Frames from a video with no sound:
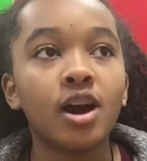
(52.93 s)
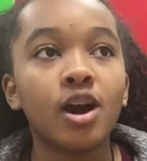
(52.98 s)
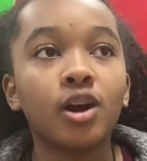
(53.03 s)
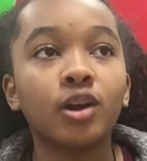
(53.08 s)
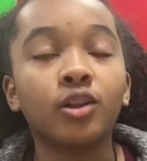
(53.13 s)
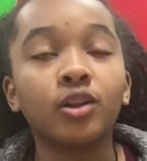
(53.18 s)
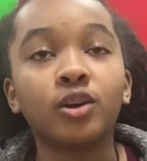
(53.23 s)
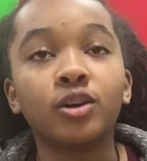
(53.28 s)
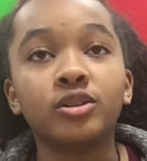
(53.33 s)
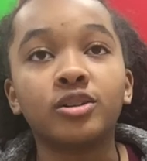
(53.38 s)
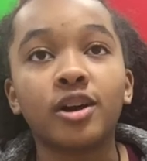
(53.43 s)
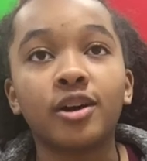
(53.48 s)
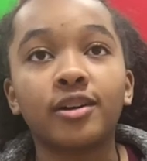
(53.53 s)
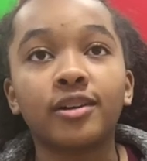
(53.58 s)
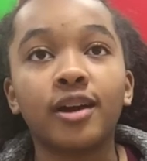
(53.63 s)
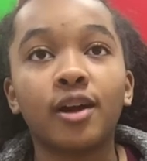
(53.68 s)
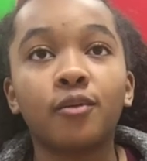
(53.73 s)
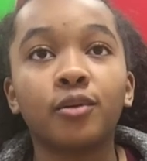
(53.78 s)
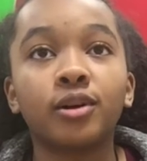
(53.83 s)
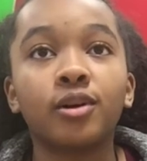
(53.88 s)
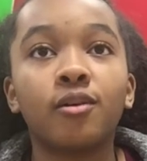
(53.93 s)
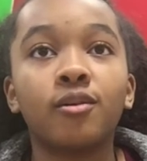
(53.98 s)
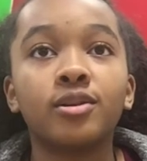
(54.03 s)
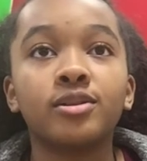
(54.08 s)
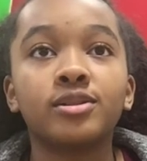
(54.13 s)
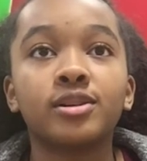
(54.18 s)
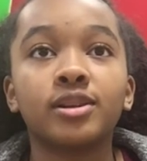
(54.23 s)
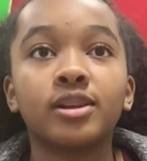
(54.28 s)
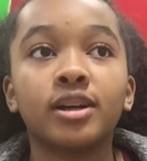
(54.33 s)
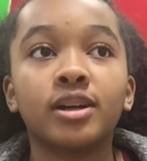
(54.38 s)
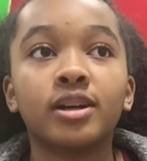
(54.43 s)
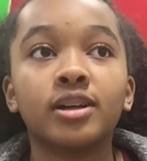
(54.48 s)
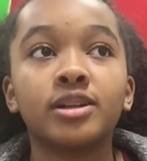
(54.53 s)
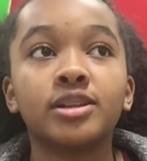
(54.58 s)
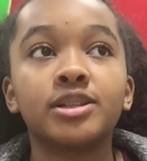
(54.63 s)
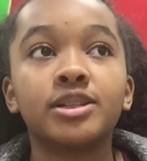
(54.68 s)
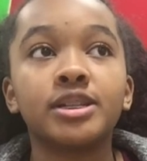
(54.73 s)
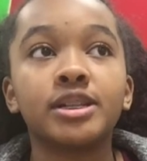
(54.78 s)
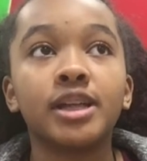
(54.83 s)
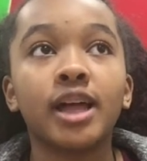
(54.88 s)
a learning target that we're going to
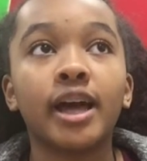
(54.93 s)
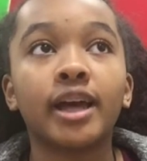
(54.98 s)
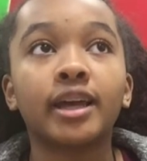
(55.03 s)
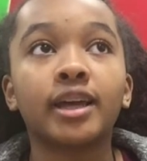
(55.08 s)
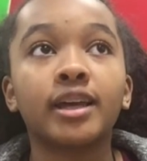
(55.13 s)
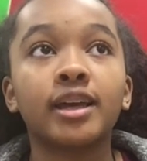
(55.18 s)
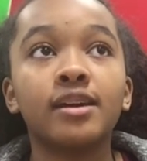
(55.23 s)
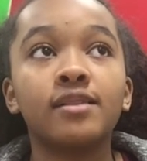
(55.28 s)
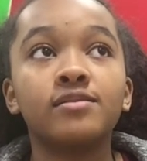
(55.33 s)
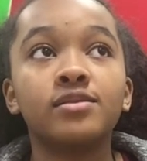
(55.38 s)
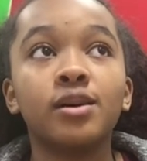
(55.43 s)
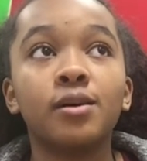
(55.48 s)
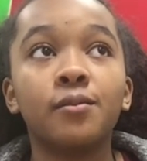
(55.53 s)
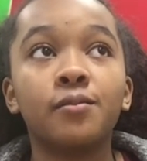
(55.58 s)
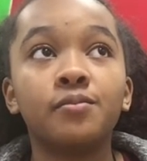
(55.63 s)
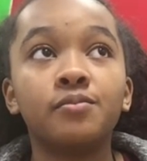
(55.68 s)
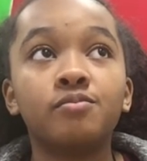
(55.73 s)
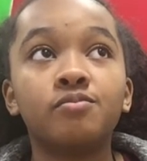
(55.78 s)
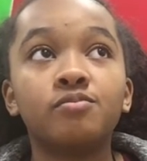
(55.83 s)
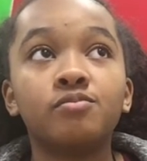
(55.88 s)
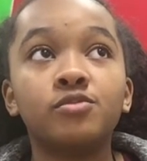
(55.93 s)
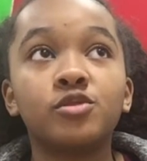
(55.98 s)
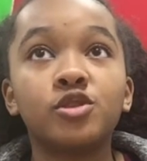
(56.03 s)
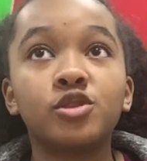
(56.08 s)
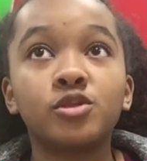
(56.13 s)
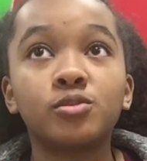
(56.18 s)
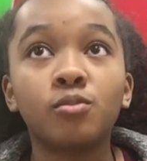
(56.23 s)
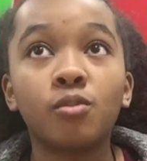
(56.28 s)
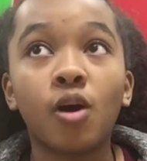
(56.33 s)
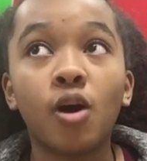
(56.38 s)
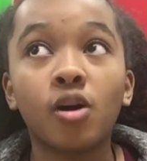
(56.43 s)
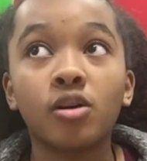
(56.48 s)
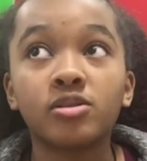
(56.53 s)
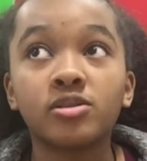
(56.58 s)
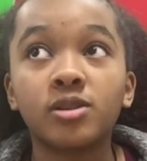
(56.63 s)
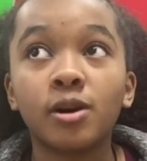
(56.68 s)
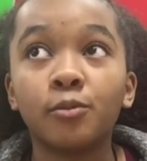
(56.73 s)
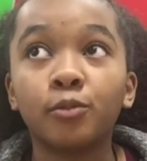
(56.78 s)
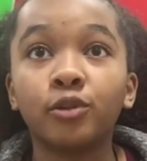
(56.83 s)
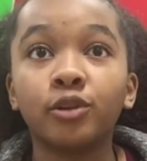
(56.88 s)
learn, she like gives a small
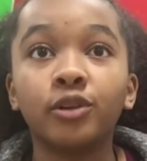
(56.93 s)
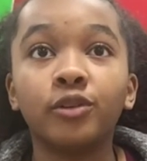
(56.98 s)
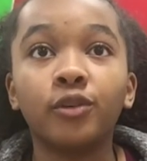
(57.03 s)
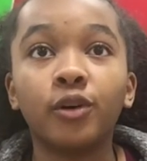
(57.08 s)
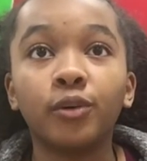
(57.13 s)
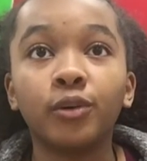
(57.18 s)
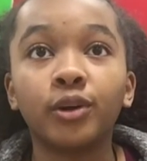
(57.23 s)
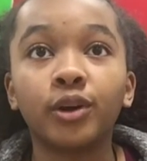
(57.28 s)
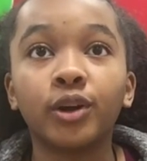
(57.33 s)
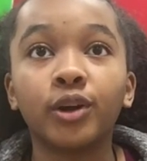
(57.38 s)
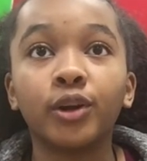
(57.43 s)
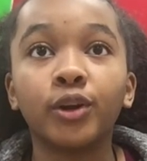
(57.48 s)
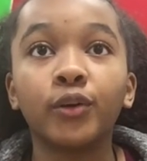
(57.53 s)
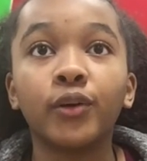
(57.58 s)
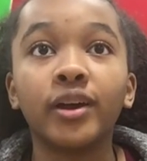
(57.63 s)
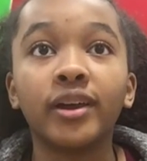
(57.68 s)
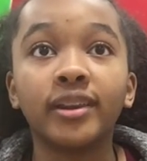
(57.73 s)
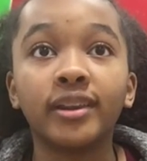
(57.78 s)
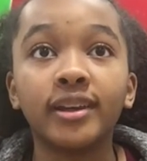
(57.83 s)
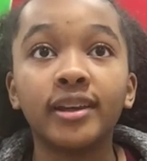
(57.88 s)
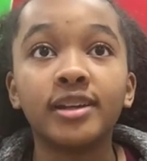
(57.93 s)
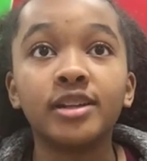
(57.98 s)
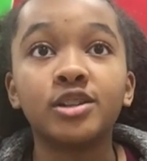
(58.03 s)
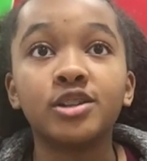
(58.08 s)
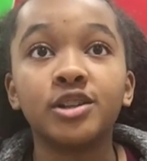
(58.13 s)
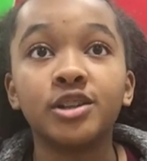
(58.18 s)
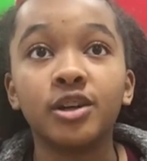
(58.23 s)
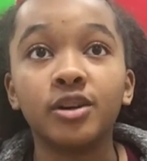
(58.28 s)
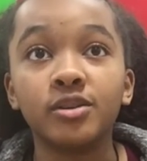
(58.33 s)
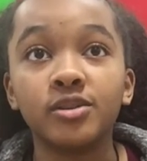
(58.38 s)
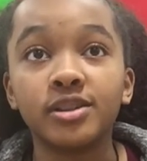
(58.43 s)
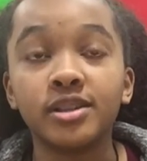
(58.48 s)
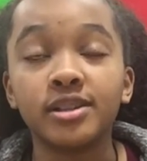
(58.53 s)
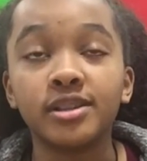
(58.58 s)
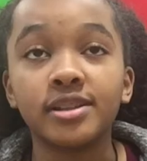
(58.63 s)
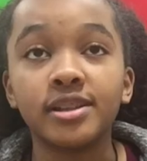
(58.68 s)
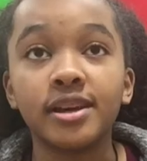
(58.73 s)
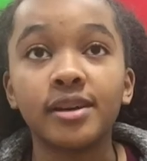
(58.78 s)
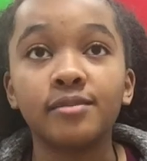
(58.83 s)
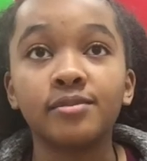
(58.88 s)
summary of what we're going to do, and then she goes in
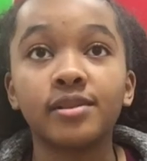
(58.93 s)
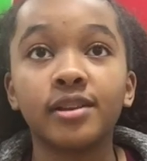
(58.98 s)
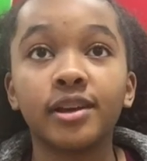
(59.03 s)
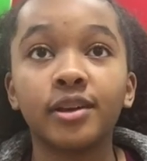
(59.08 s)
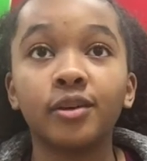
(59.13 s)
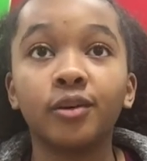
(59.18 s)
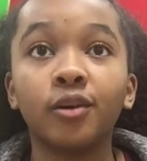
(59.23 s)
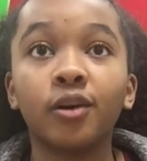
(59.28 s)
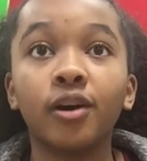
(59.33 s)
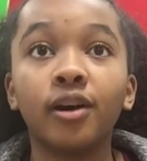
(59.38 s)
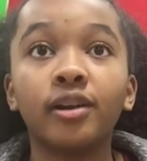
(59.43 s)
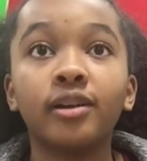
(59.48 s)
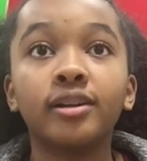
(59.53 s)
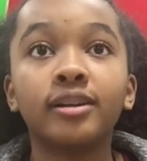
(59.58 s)
depth later on.